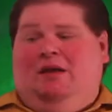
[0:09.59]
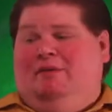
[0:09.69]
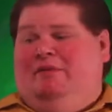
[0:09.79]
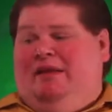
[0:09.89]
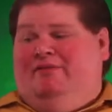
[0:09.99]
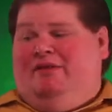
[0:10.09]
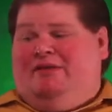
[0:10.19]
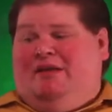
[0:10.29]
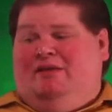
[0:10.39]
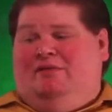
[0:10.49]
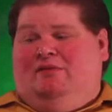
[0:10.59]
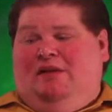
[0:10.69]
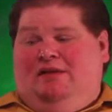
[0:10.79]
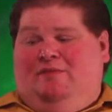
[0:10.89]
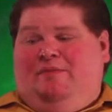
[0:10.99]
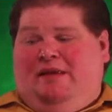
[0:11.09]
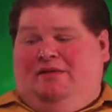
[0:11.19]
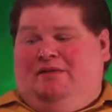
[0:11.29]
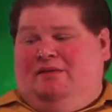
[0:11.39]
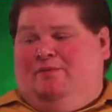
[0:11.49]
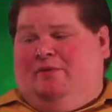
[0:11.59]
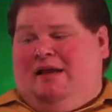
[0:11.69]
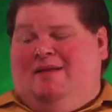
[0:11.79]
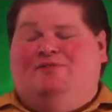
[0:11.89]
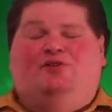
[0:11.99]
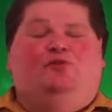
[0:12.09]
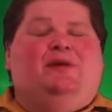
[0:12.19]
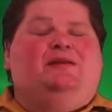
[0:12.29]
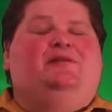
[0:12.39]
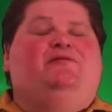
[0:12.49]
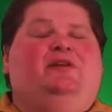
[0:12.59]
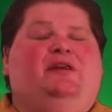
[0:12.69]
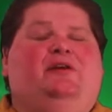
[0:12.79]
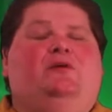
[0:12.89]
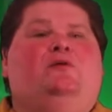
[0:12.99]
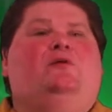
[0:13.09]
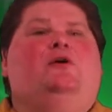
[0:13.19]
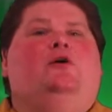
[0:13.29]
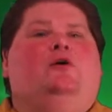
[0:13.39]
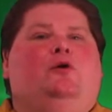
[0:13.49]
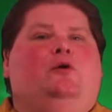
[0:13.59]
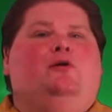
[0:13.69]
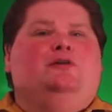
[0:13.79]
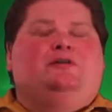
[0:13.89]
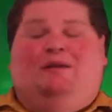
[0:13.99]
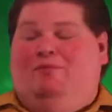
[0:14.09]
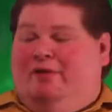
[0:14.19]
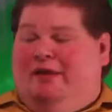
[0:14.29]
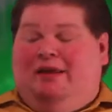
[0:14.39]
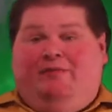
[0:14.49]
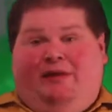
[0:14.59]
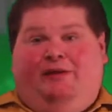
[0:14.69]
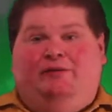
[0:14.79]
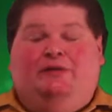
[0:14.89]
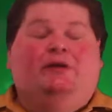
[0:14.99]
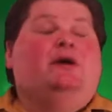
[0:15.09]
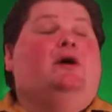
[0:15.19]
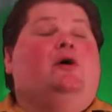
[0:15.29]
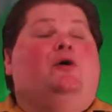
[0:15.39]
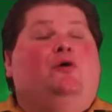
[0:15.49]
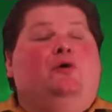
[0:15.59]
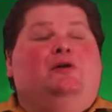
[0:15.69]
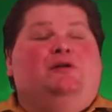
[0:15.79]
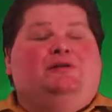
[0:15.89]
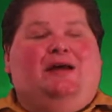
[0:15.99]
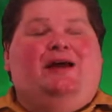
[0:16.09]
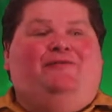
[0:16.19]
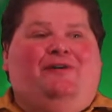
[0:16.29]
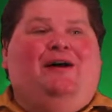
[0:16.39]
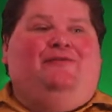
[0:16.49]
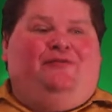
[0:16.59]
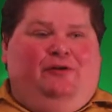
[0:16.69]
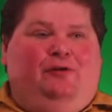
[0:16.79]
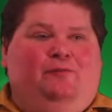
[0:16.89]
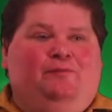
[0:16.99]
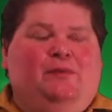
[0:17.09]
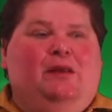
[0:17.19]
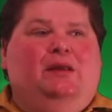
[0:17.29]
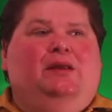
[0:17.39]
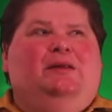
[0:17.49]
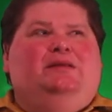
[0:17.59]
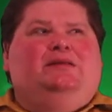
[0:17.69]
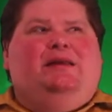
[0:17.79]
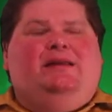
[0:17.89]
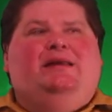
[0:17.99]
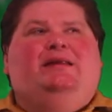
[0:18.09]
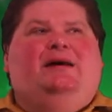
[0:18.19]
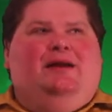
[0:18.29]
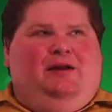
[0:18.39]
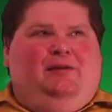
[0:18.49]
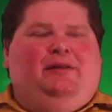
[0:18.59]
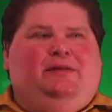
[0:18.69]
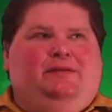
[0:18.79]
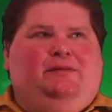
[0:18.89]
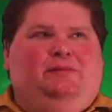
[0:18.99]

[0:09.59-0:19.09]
I believe it is an independent, perhaps direct-to-video horror, I'm looking at my notes here, horror sci-fi film set in Ireland,